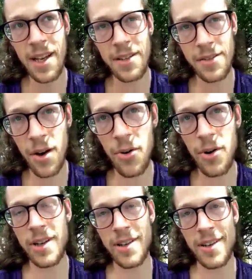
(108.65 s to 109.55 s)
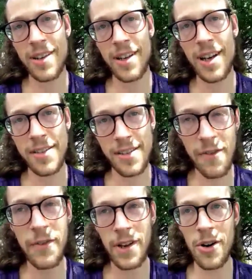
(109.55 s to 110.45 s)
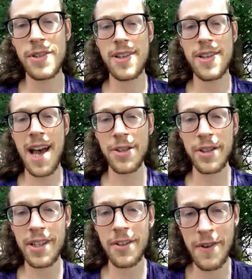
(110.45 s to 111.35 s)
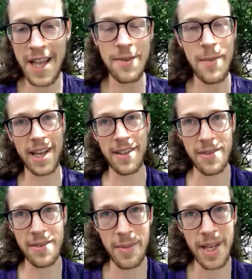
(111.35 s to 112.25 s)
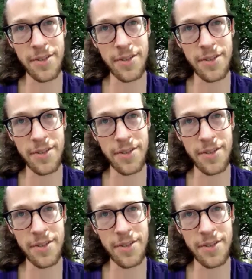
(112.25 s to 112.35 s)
So a stuffy nose is actually a defense mechanism.